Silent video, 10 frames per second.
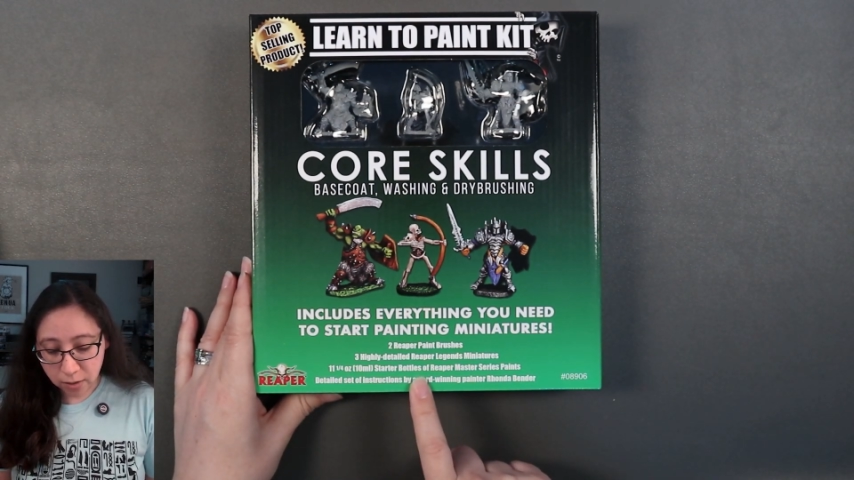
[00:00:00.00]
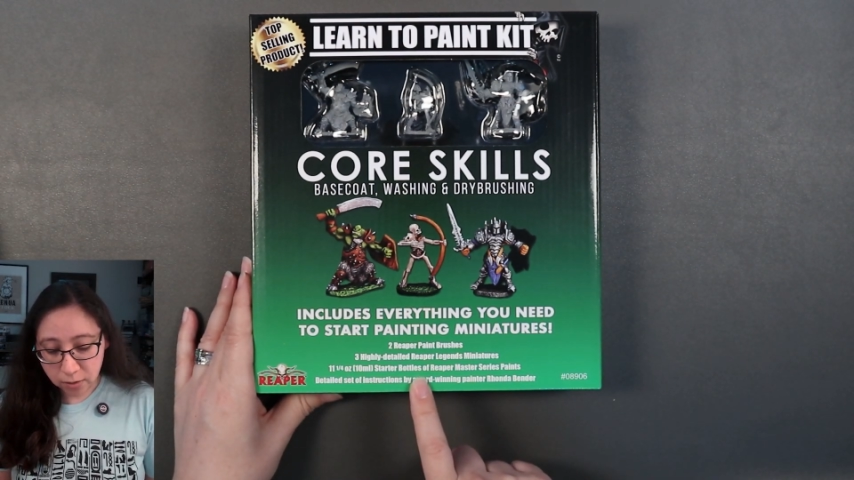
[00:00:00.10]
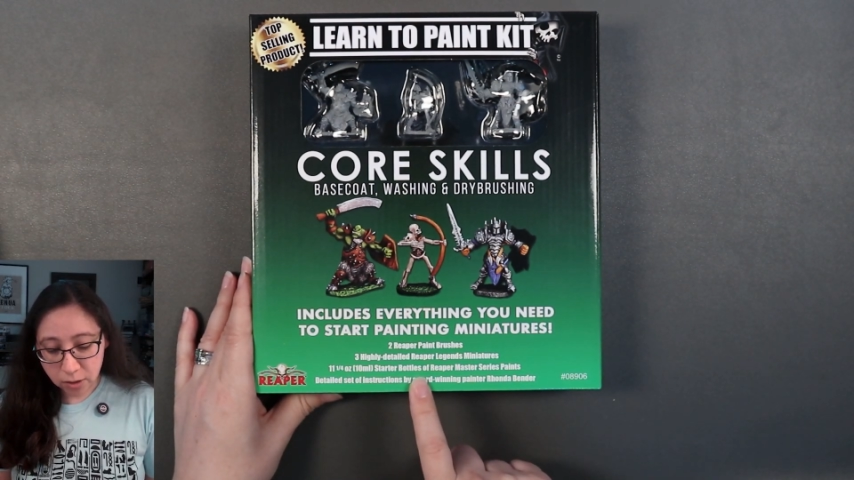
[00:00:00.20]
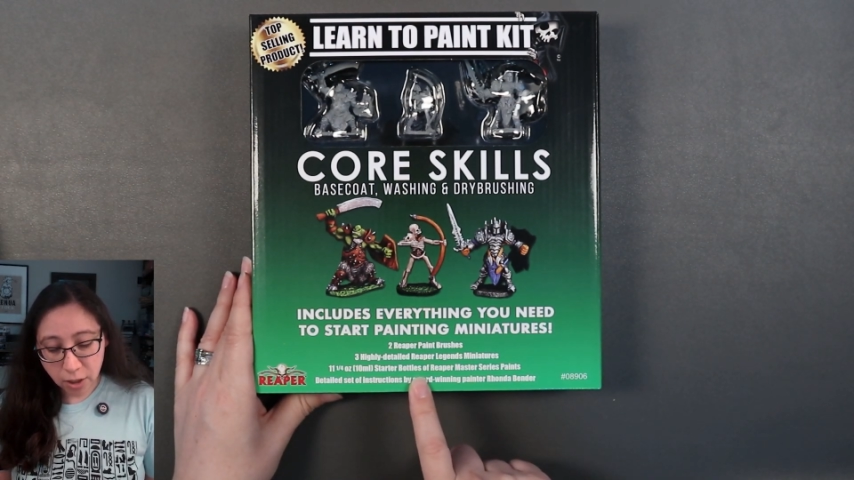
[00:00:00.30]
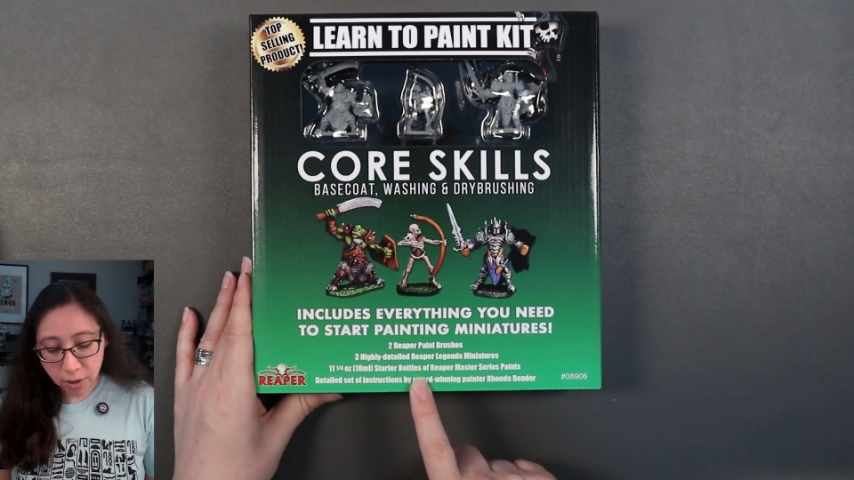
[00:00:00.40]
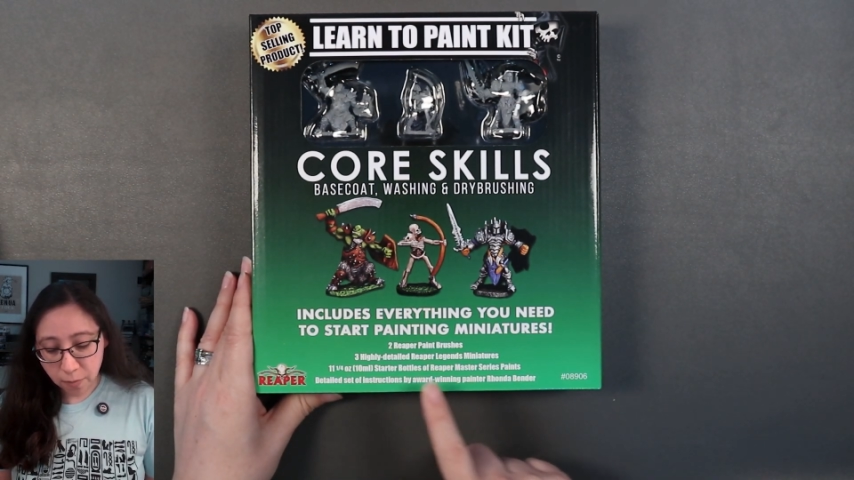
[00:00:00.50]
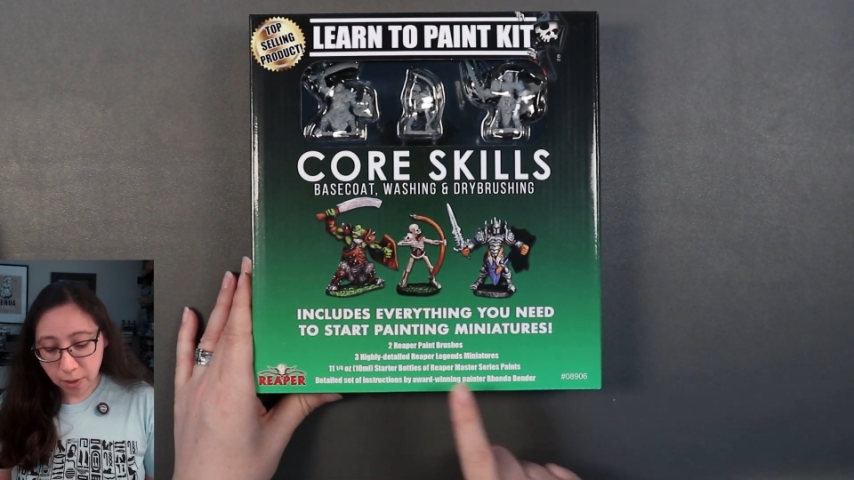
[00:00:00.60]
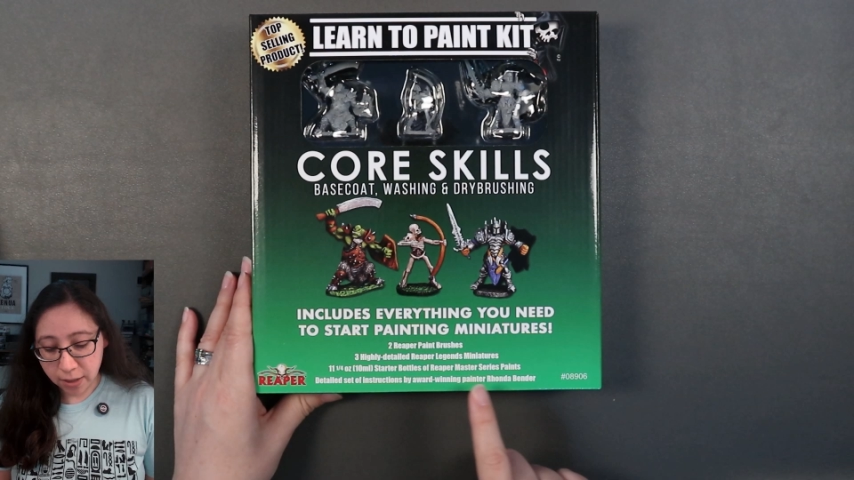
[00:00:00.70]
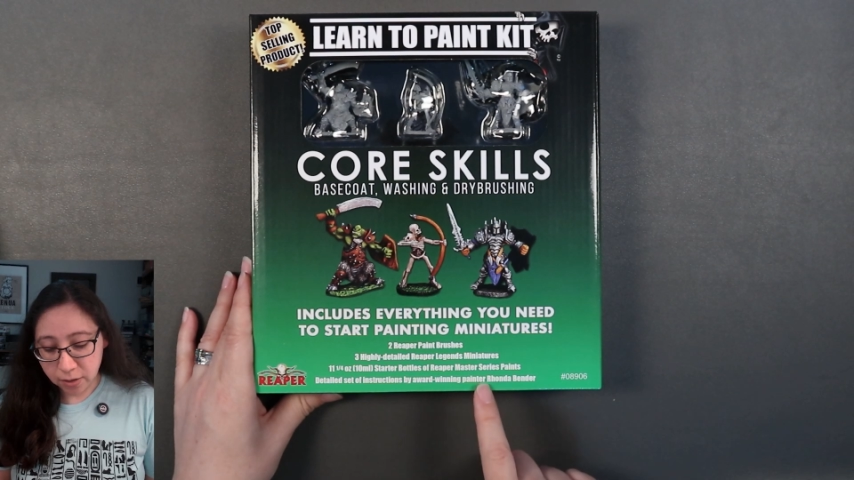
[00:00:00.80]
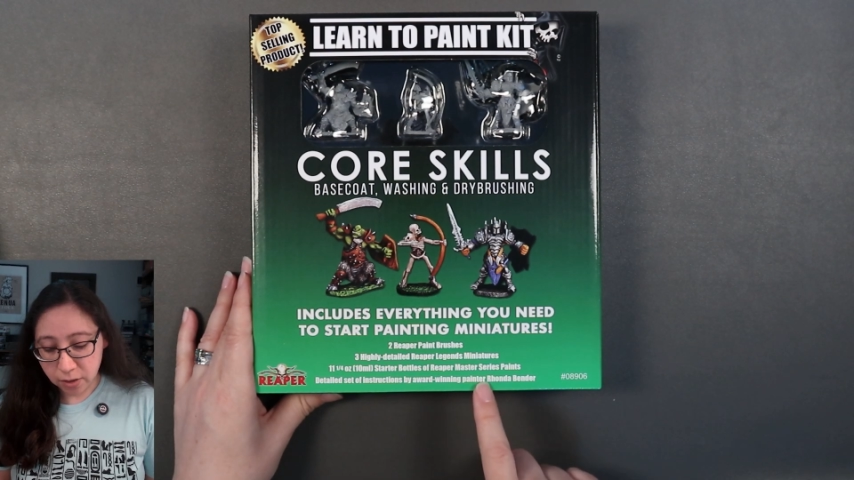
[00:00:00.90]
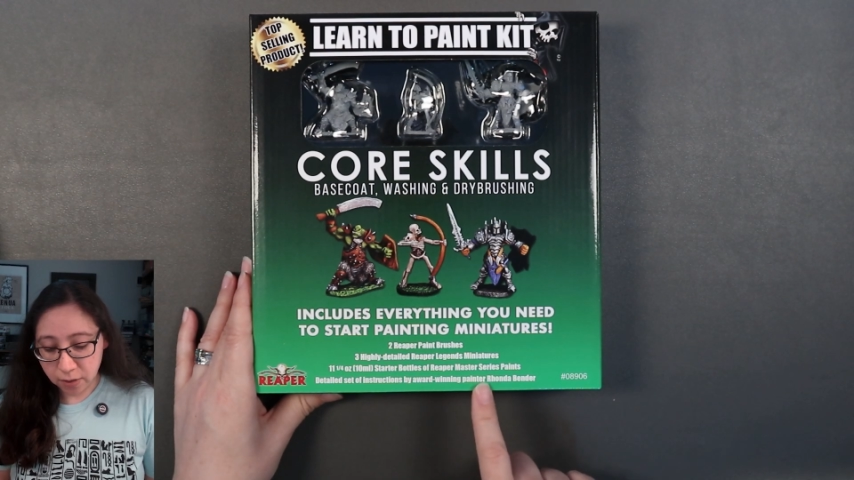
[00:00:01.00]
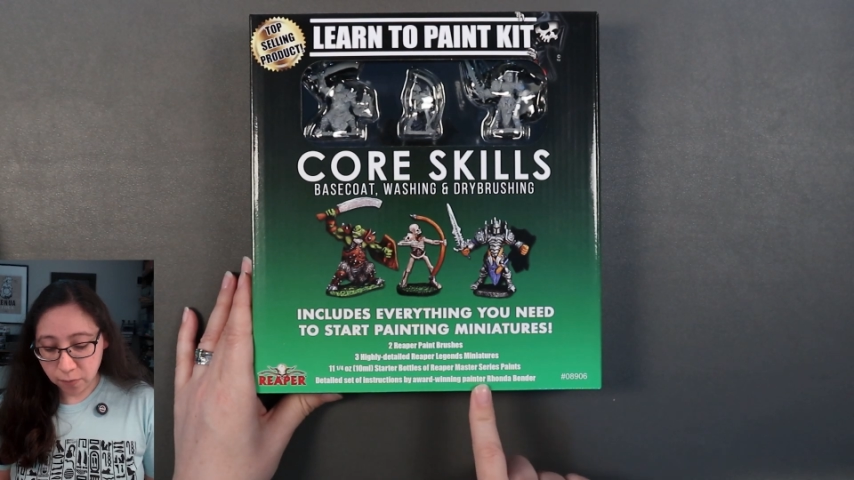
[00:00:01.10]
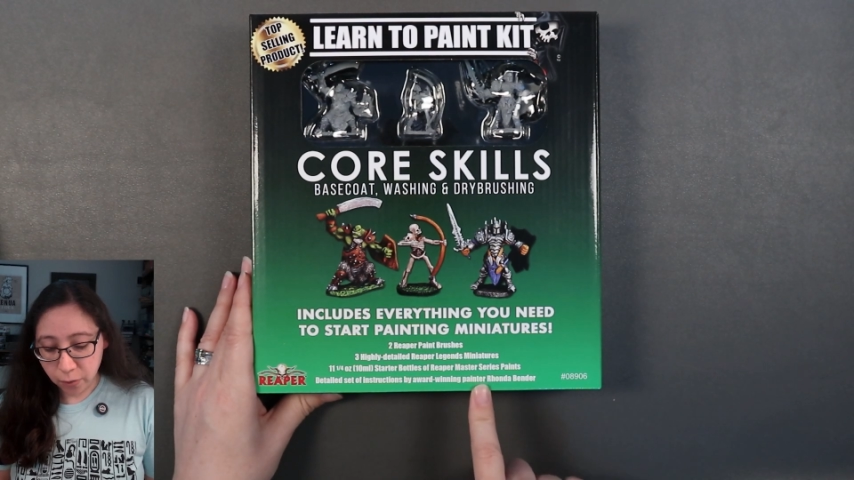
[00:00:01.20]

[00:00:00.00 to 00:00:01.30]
starter bottles of